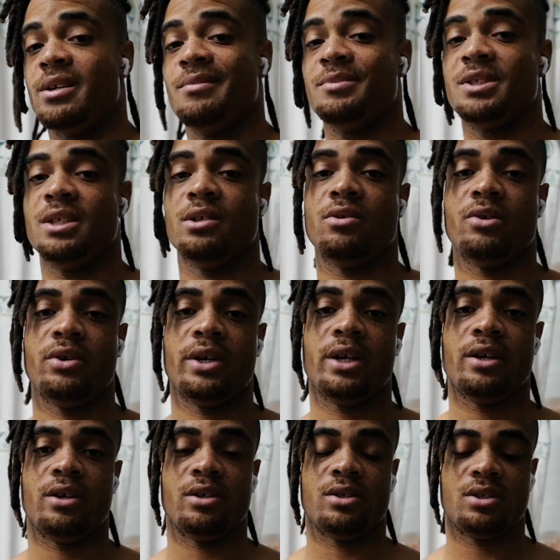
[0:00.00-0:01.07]
comes to ingrown
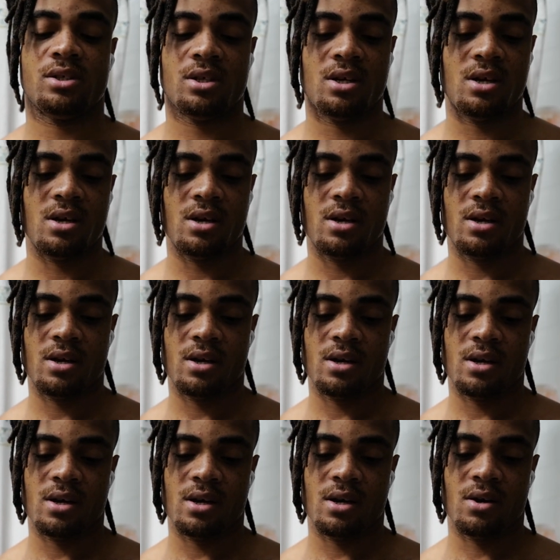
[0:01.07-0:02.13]
hairs,
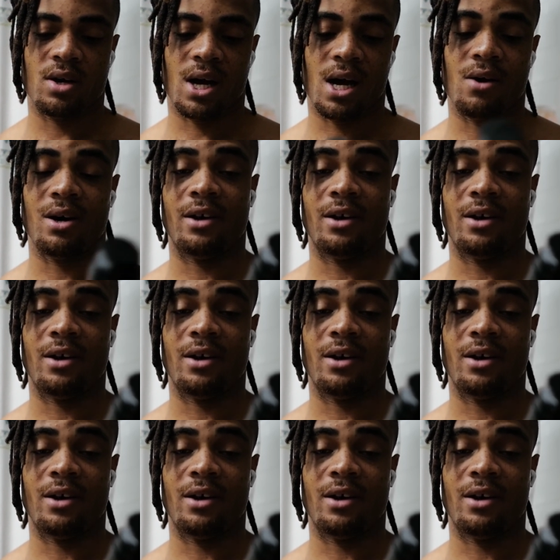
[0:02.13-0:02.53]
how